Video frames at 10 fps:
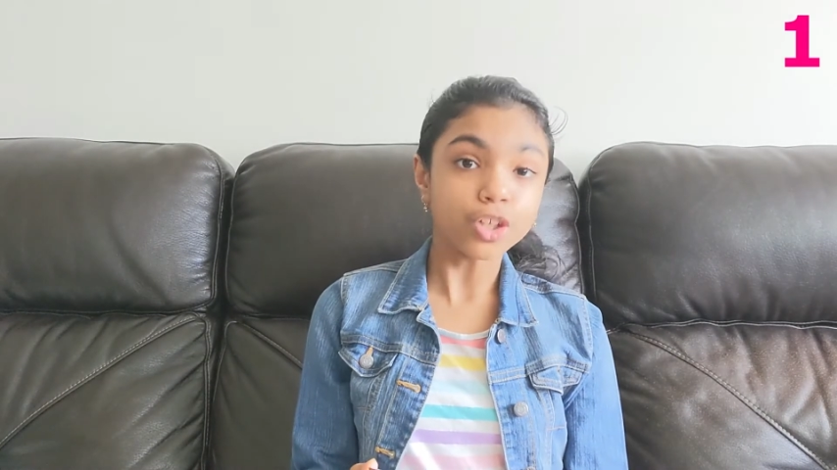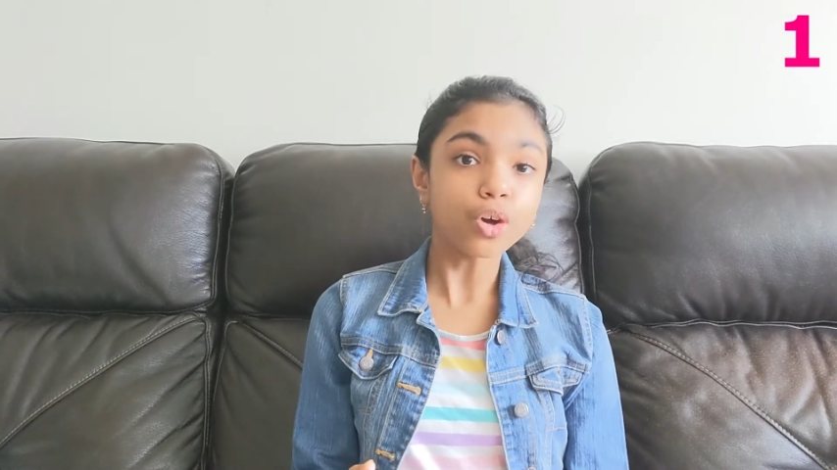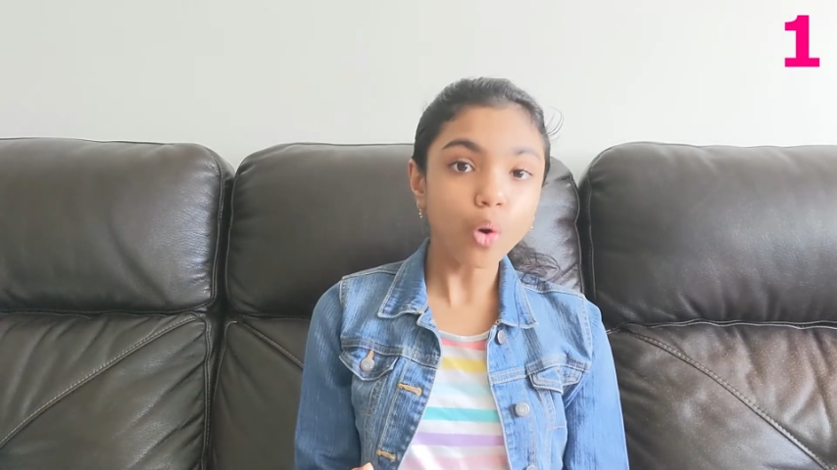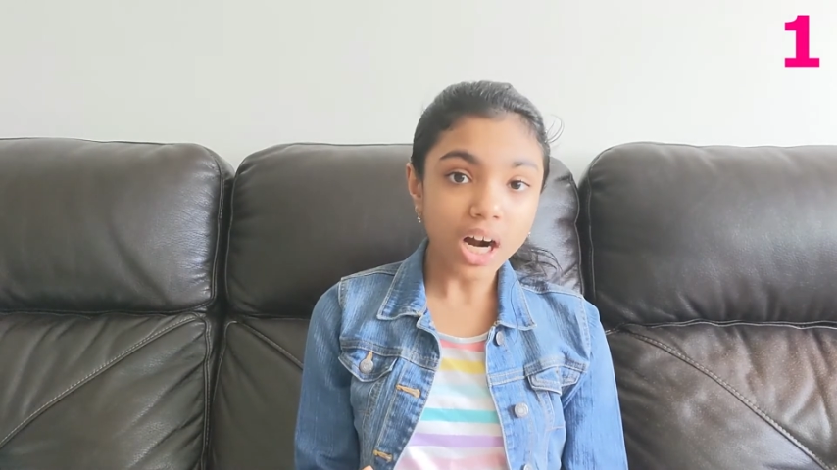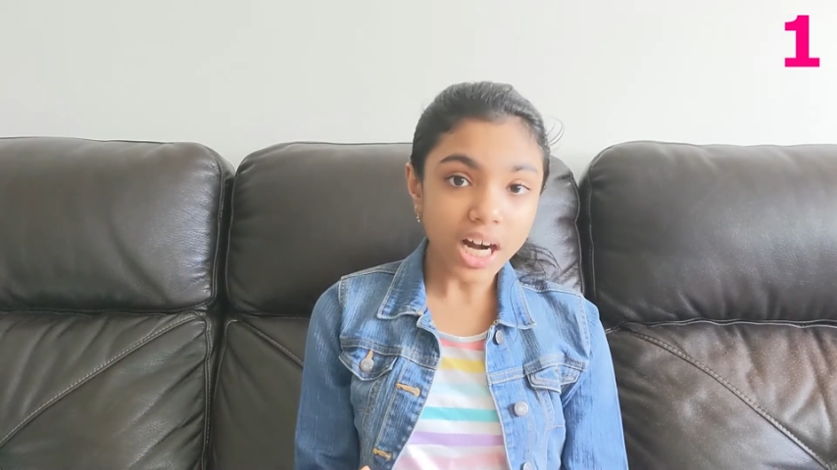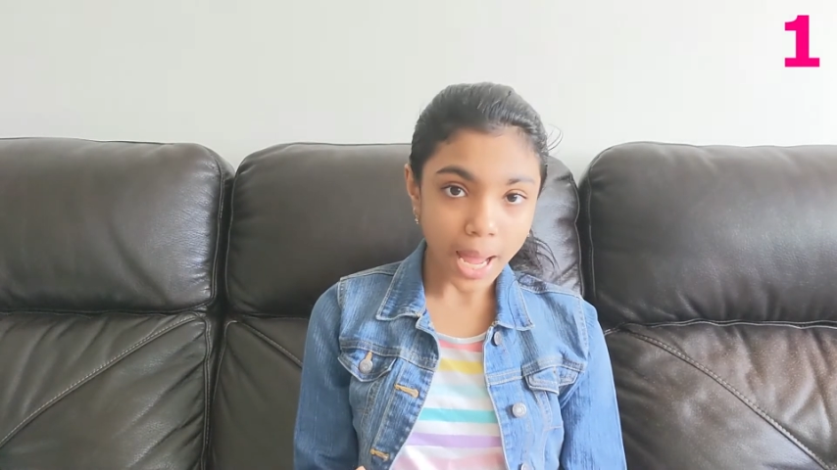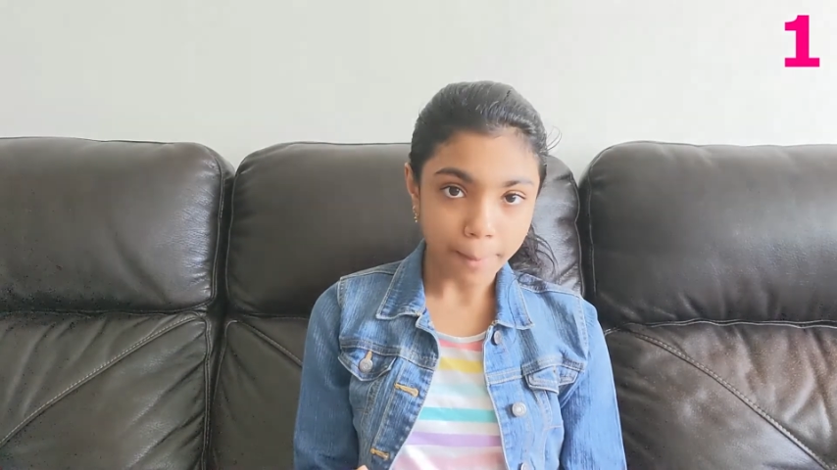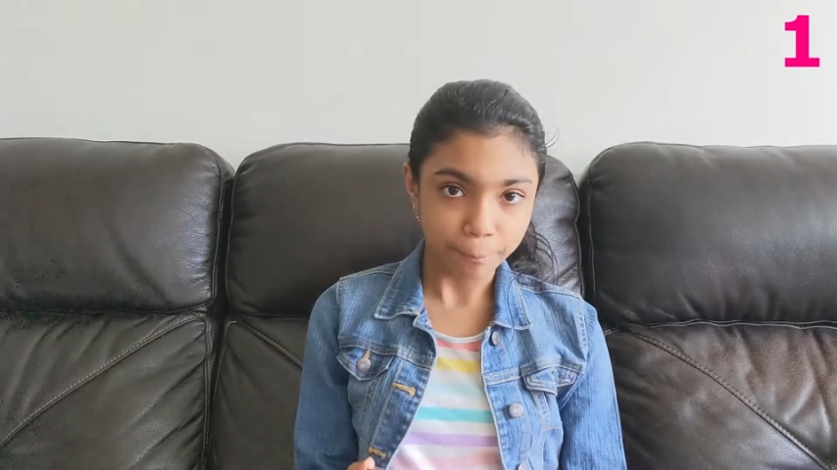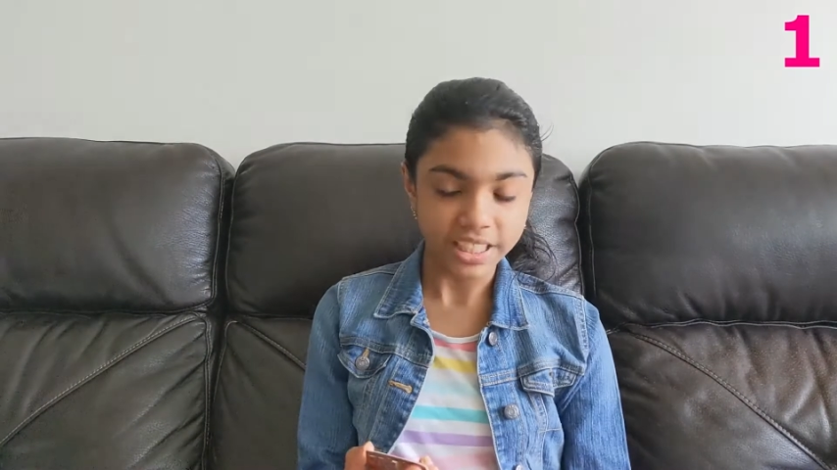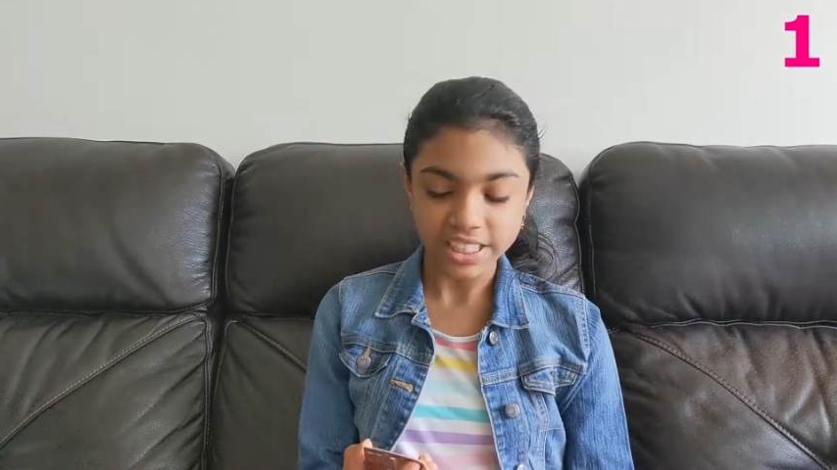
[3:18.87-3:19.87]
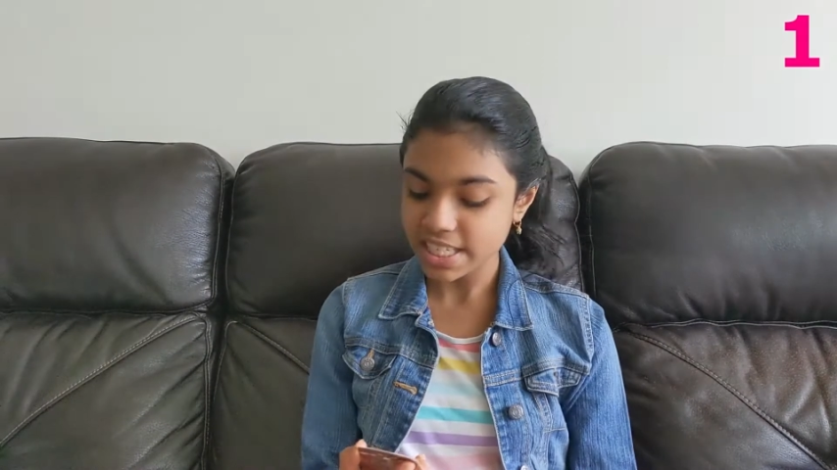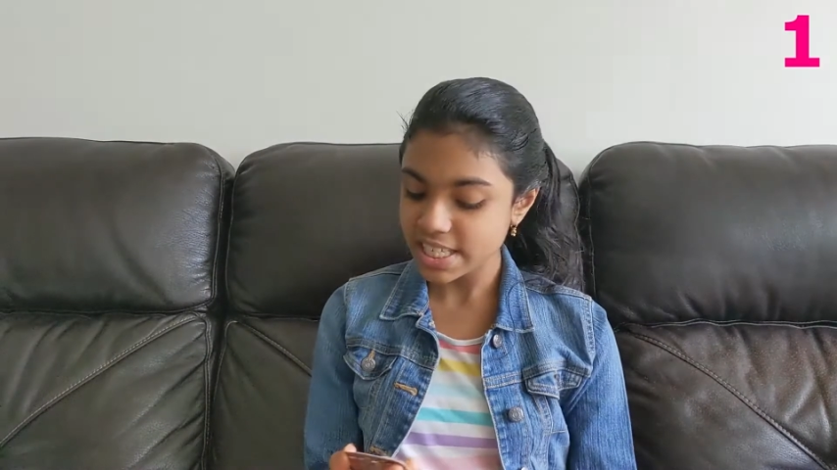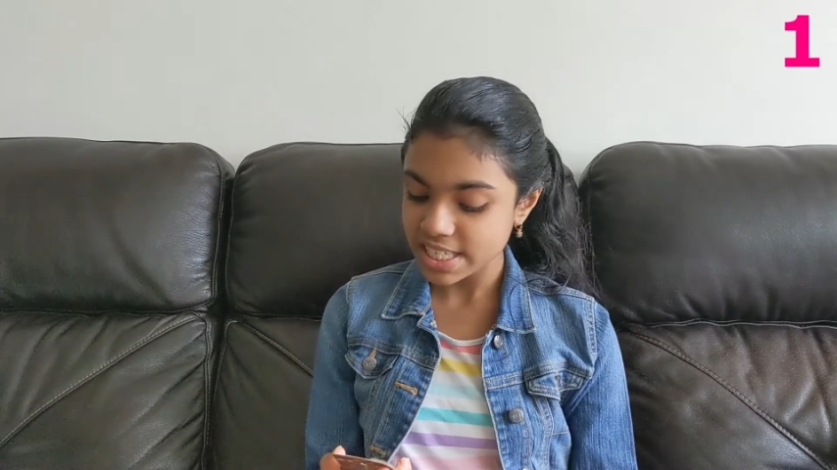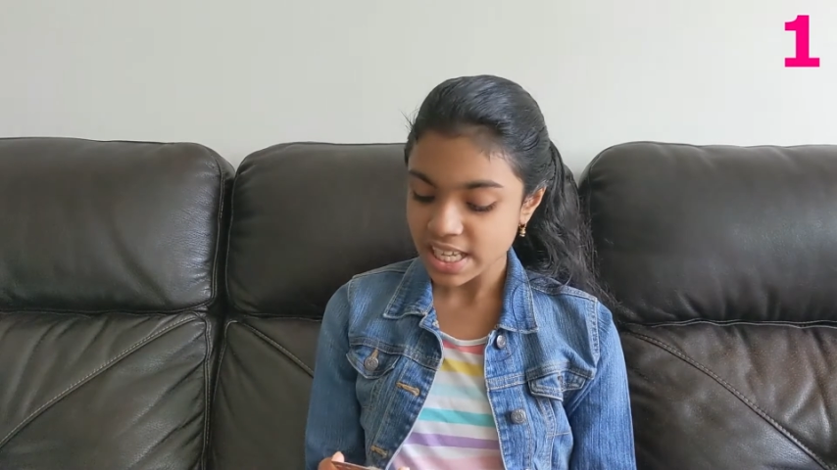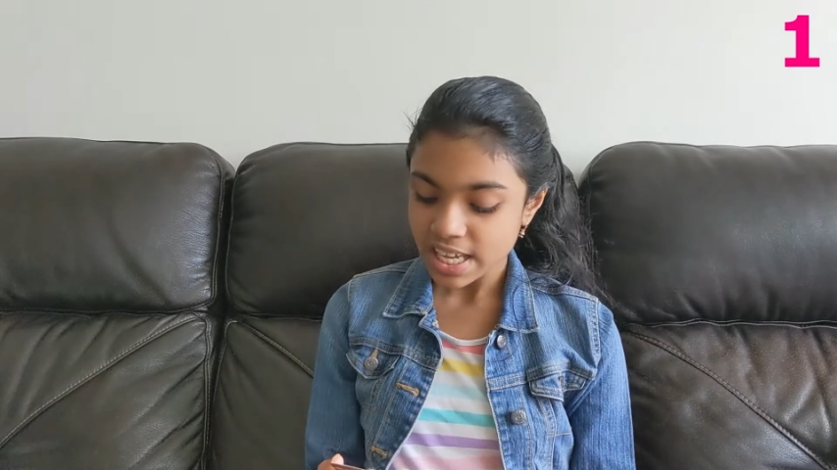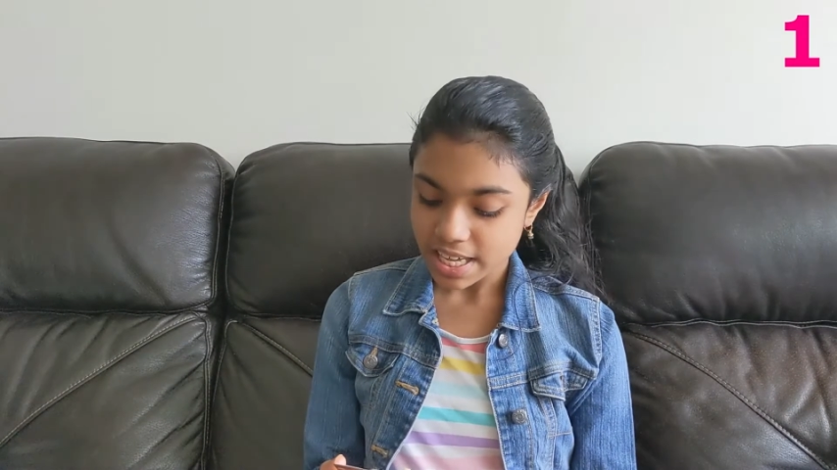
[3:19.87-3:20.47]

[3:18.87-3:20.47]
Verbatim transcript: your happiness